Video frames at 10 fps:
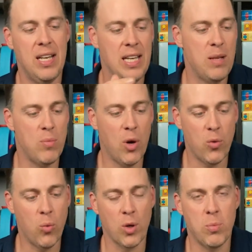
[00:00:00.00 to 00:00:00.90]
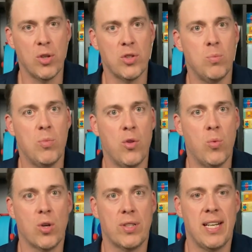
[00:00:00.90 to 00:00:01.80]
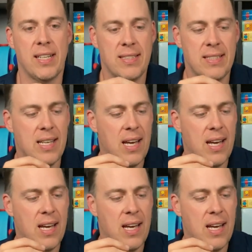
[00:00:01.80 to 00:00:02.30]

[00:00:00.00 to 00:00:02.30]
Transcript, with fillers: in both workbooks, both work texts,